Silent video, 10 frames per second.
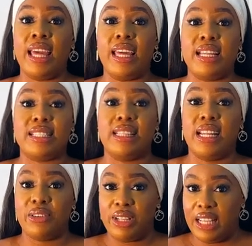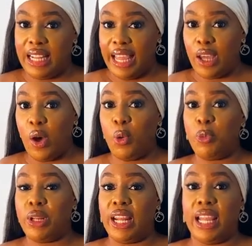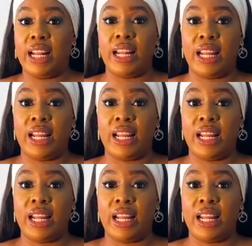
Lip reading: it's literally like opening.